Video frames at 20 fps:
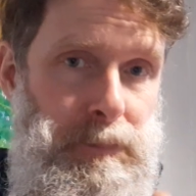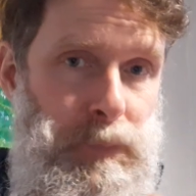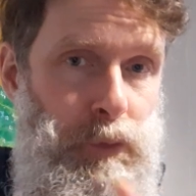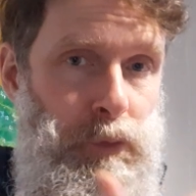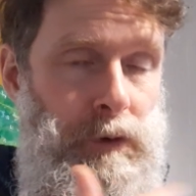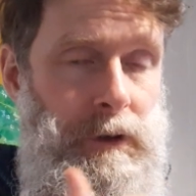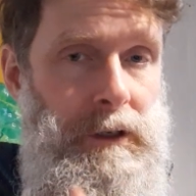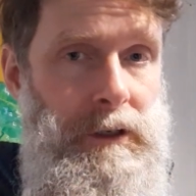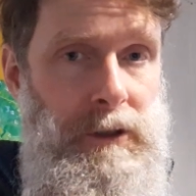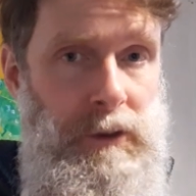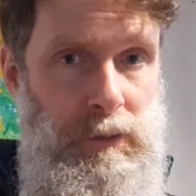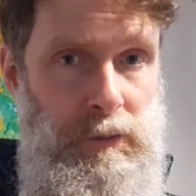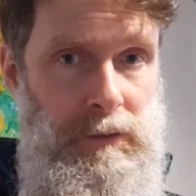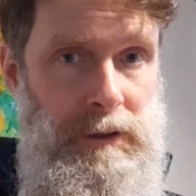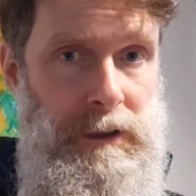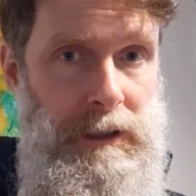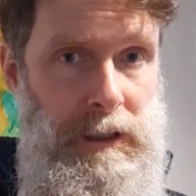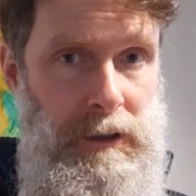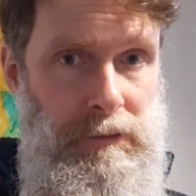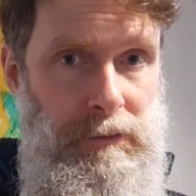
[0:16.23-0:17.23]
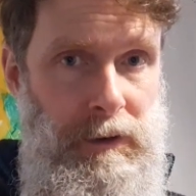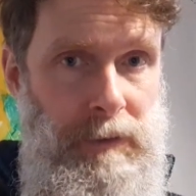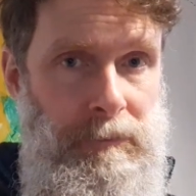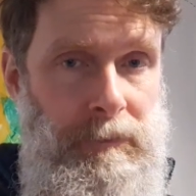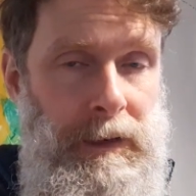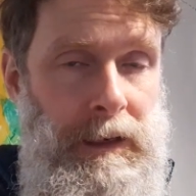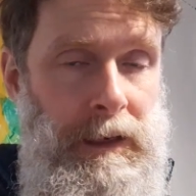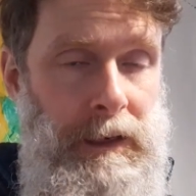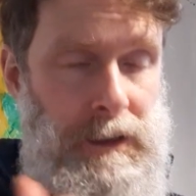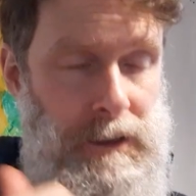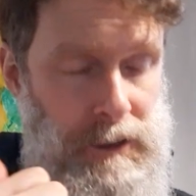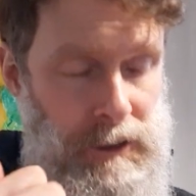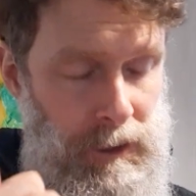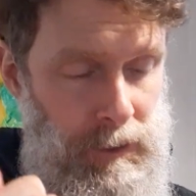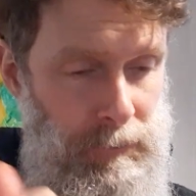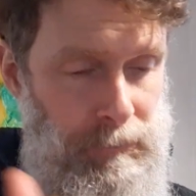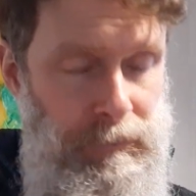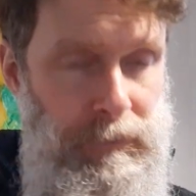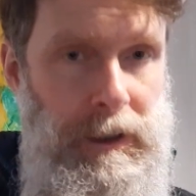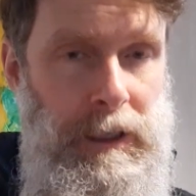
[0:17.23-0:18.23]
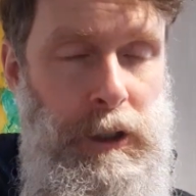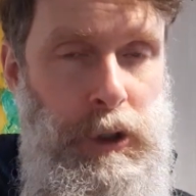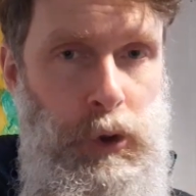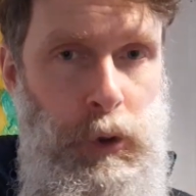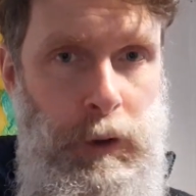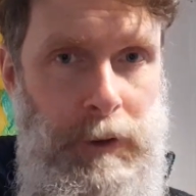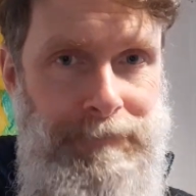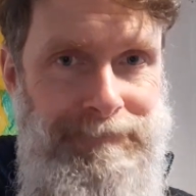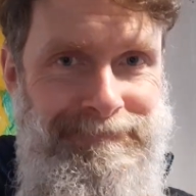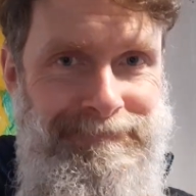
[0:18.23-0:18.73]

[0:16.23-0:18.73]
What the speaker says: boarding school syndrome. So enjoy.